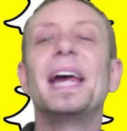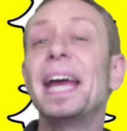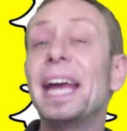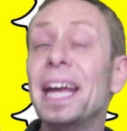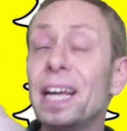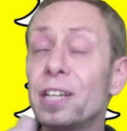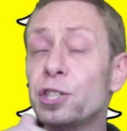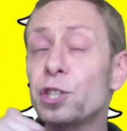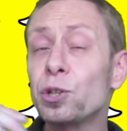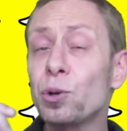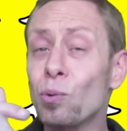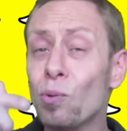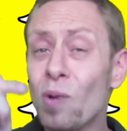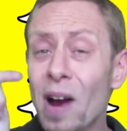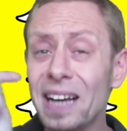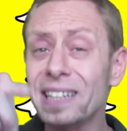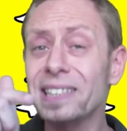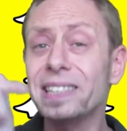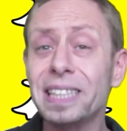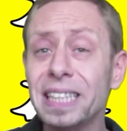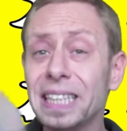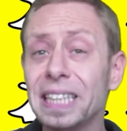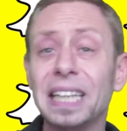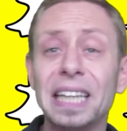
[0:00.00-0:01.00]

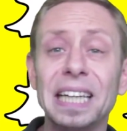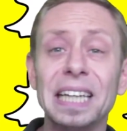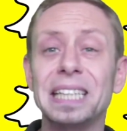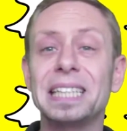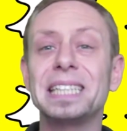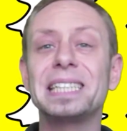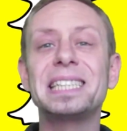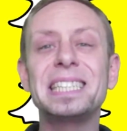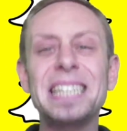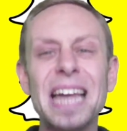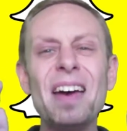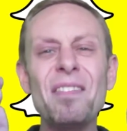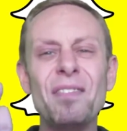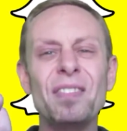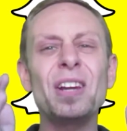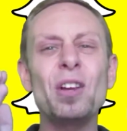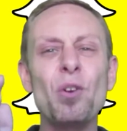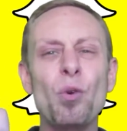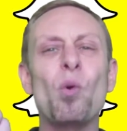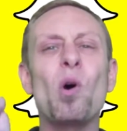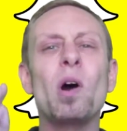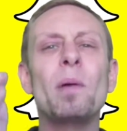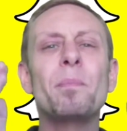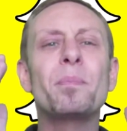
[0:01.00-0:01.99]
Interestingly,
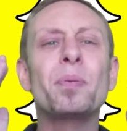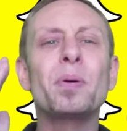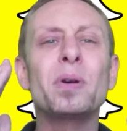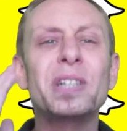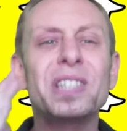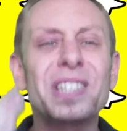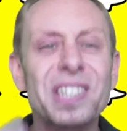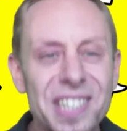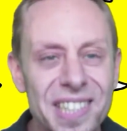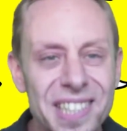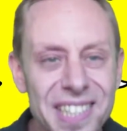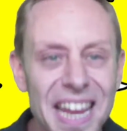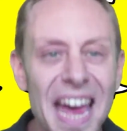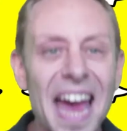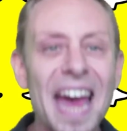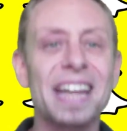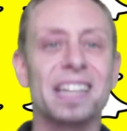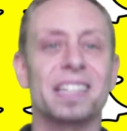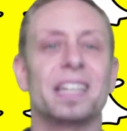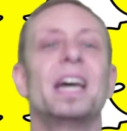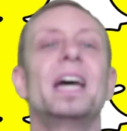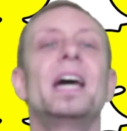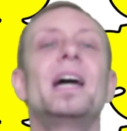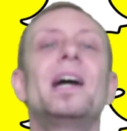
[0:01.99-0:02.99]

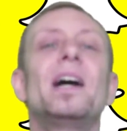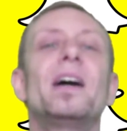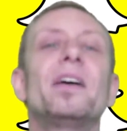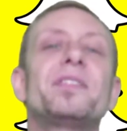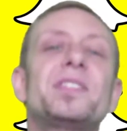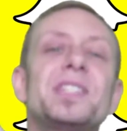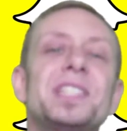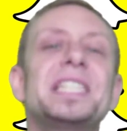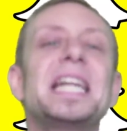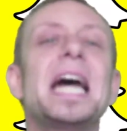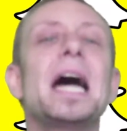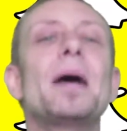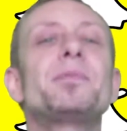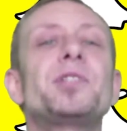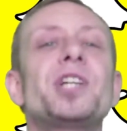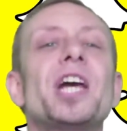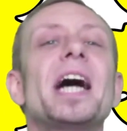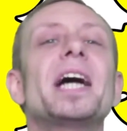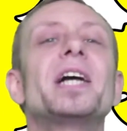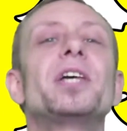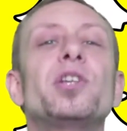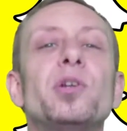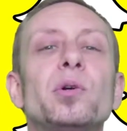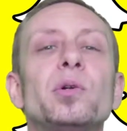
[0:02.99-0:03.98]
71% of
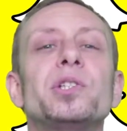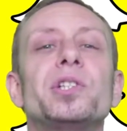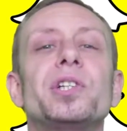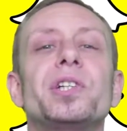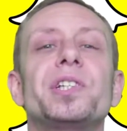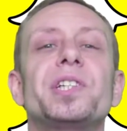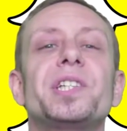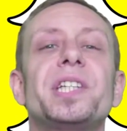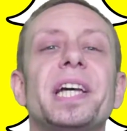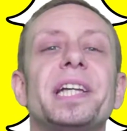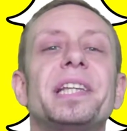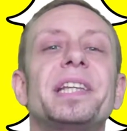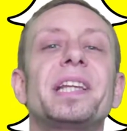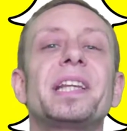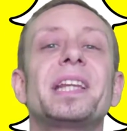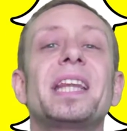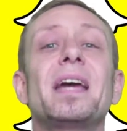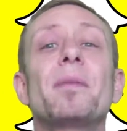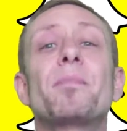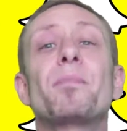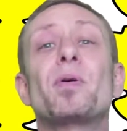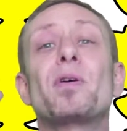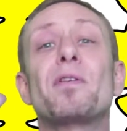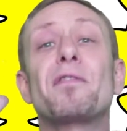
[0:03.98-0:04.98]
Snapchat users said that
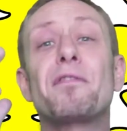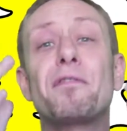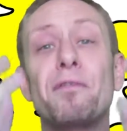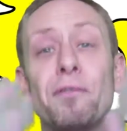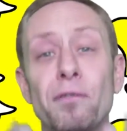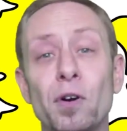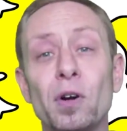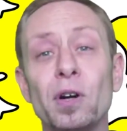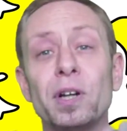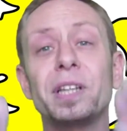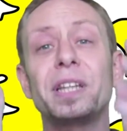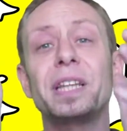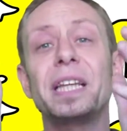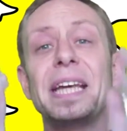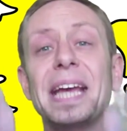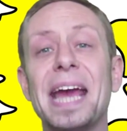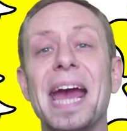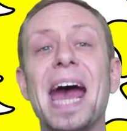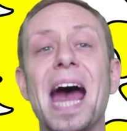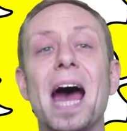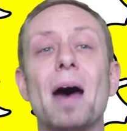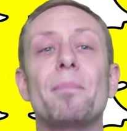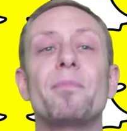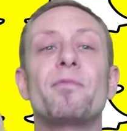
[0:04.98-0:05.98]
they preferred
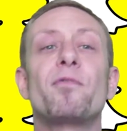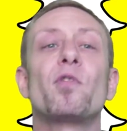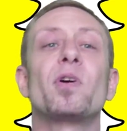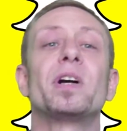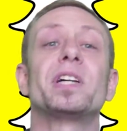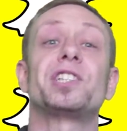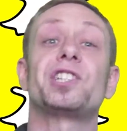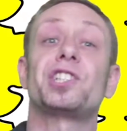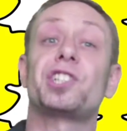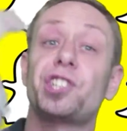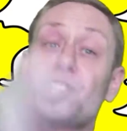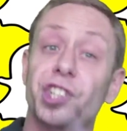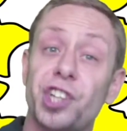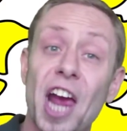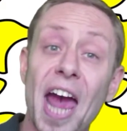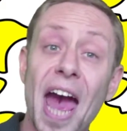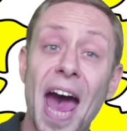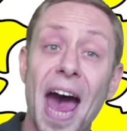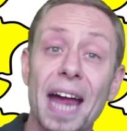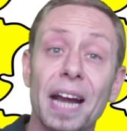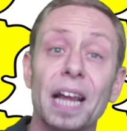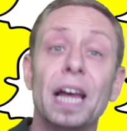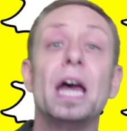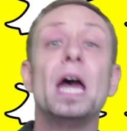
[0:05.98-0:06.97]
the app for its
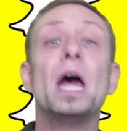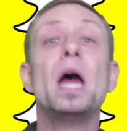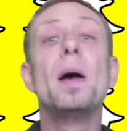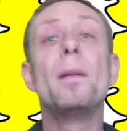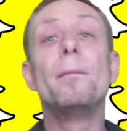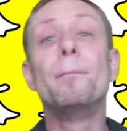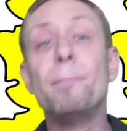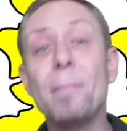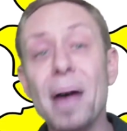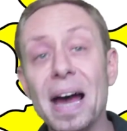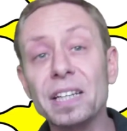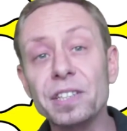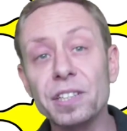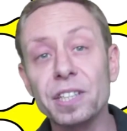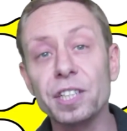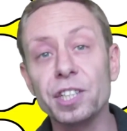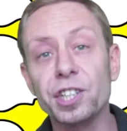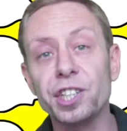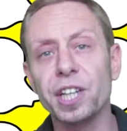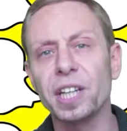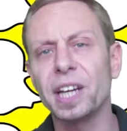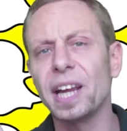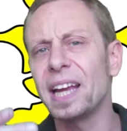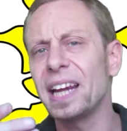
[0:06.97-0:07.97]
chat,
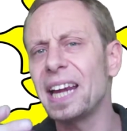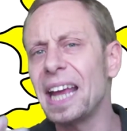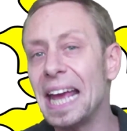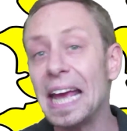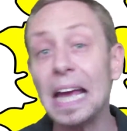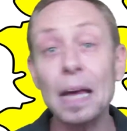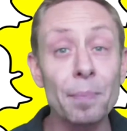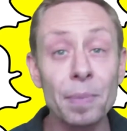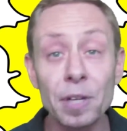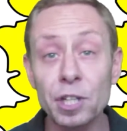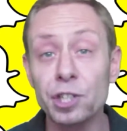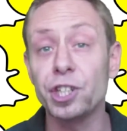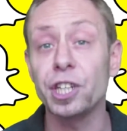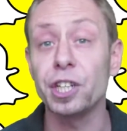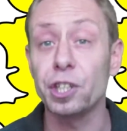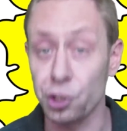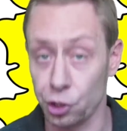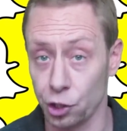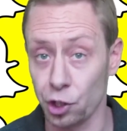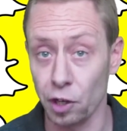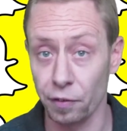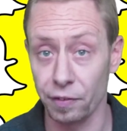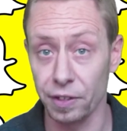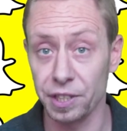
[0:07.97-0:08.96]
messaging, and imaging
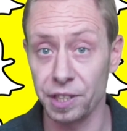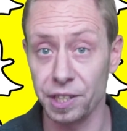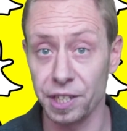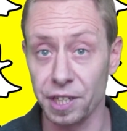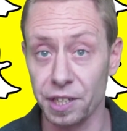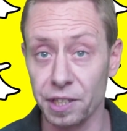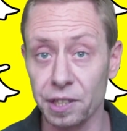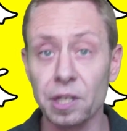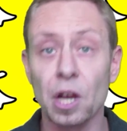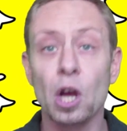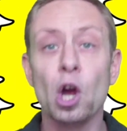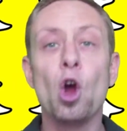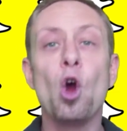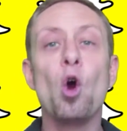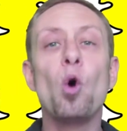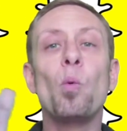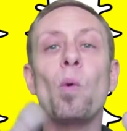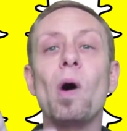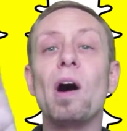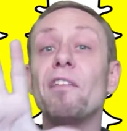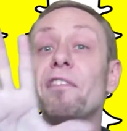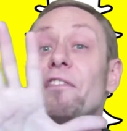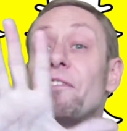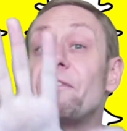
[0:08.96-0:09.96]
services,
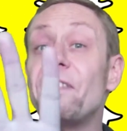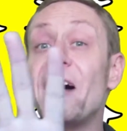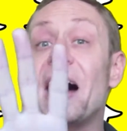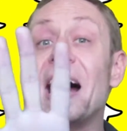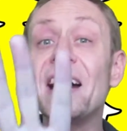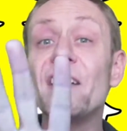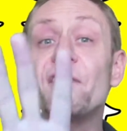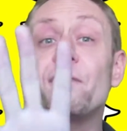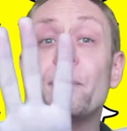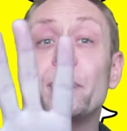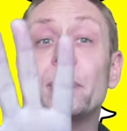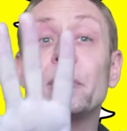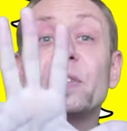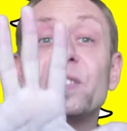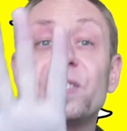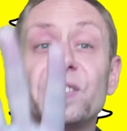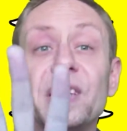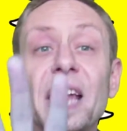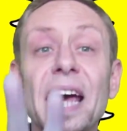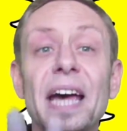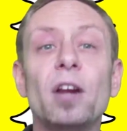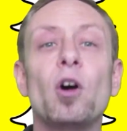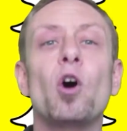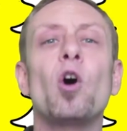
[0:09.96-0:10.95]
while
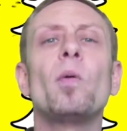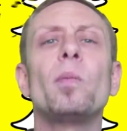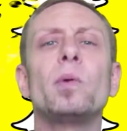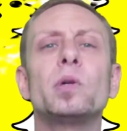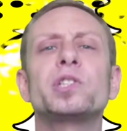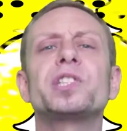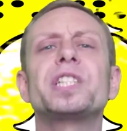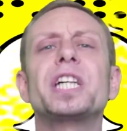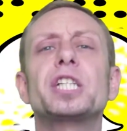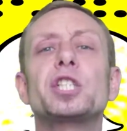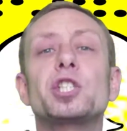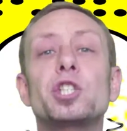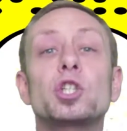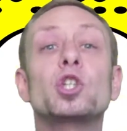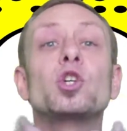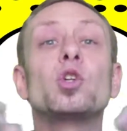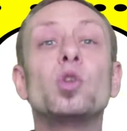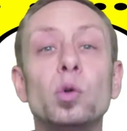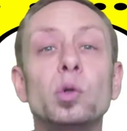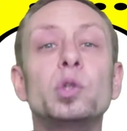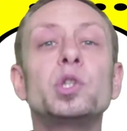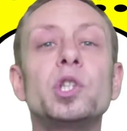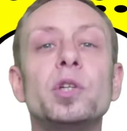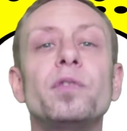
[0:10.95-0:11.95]
5% almost
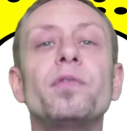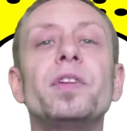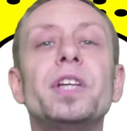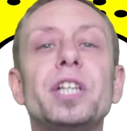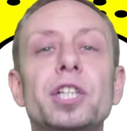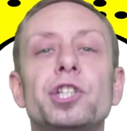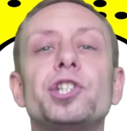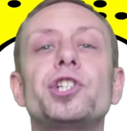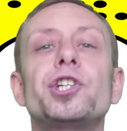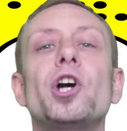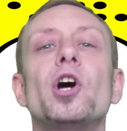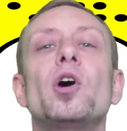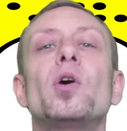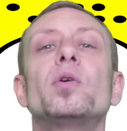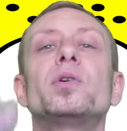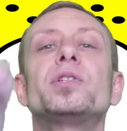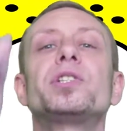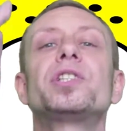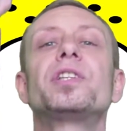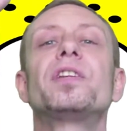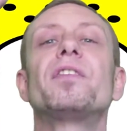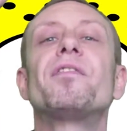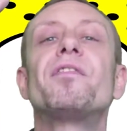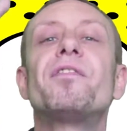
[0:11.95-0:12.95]
exclusively
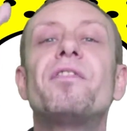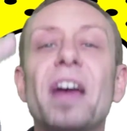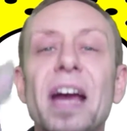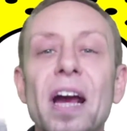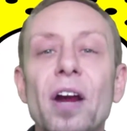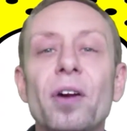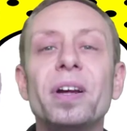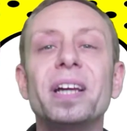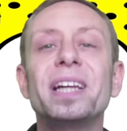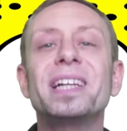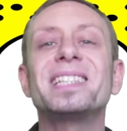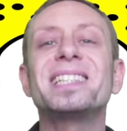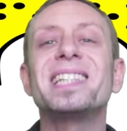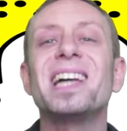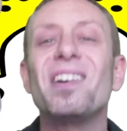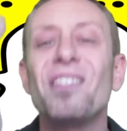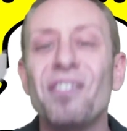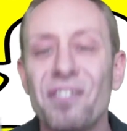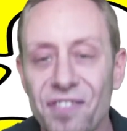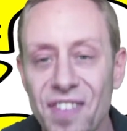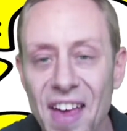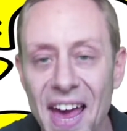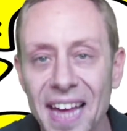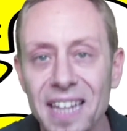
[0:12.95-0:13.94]
chose the various
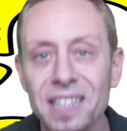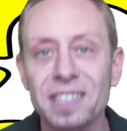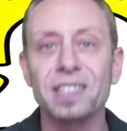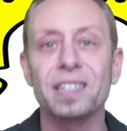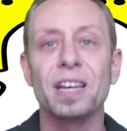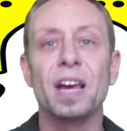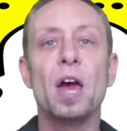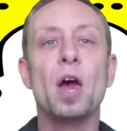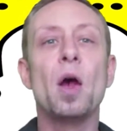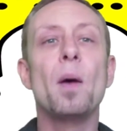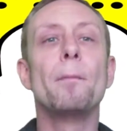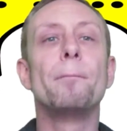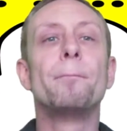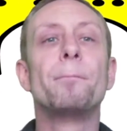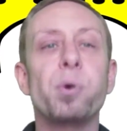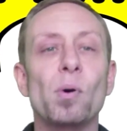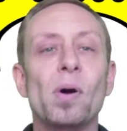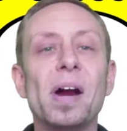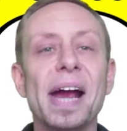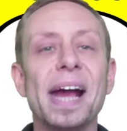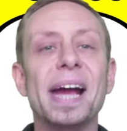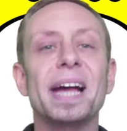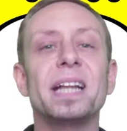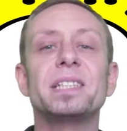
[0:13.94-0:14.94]
events,
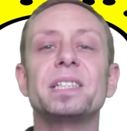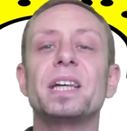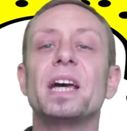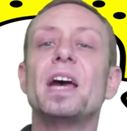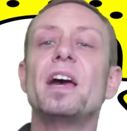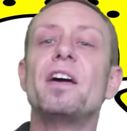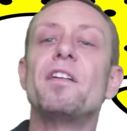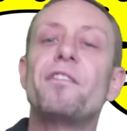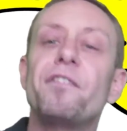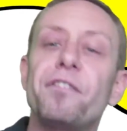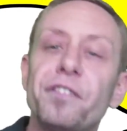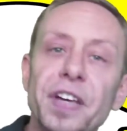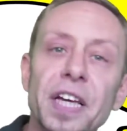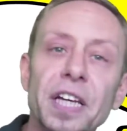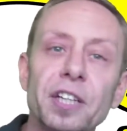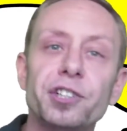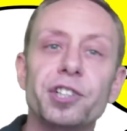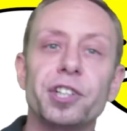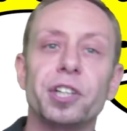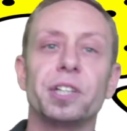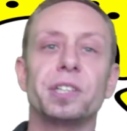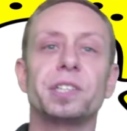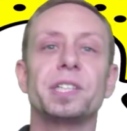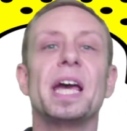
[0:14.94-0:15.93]
brands,
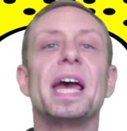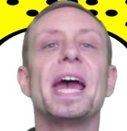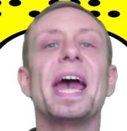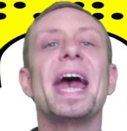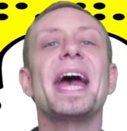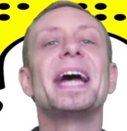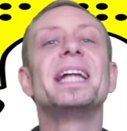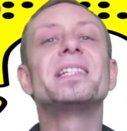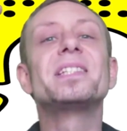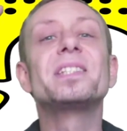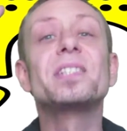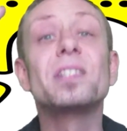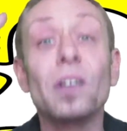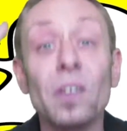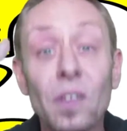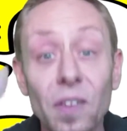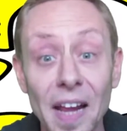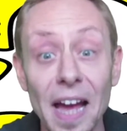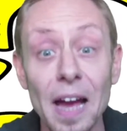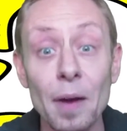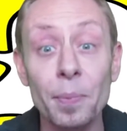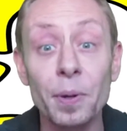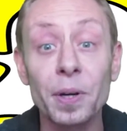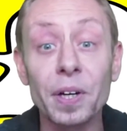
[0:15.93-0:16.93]
features, and
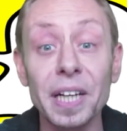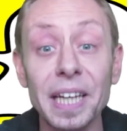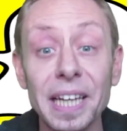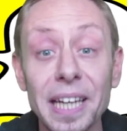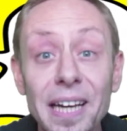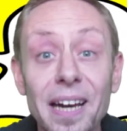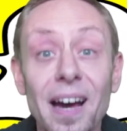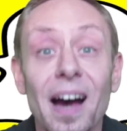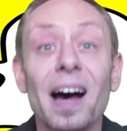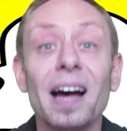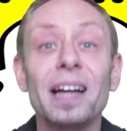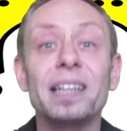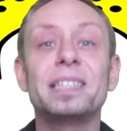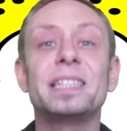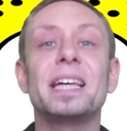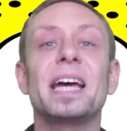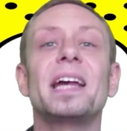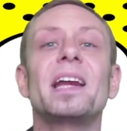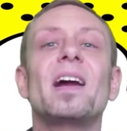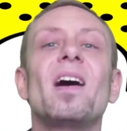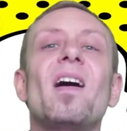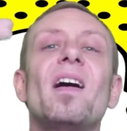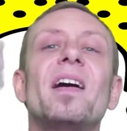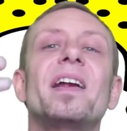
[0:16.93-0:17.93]
celebrity
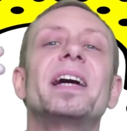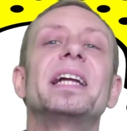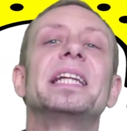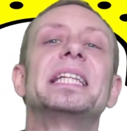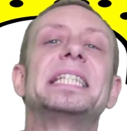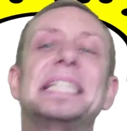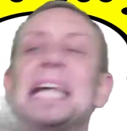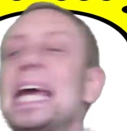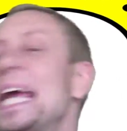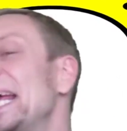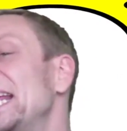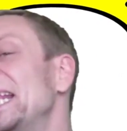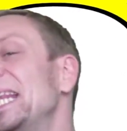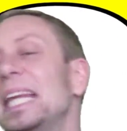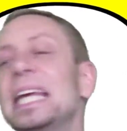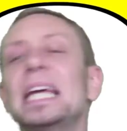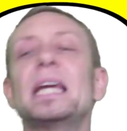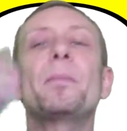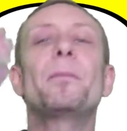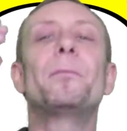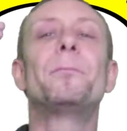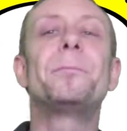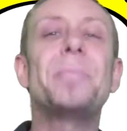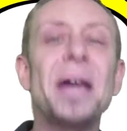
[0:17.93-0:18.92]
content on a
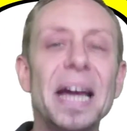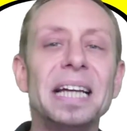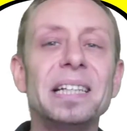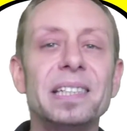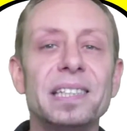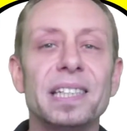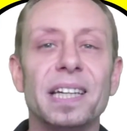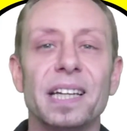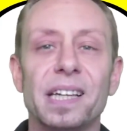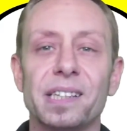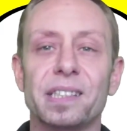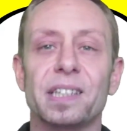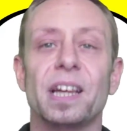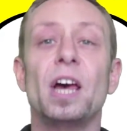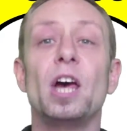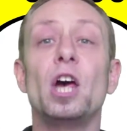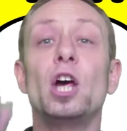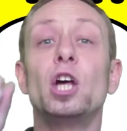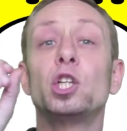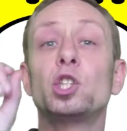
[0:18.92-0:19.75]
daily basis.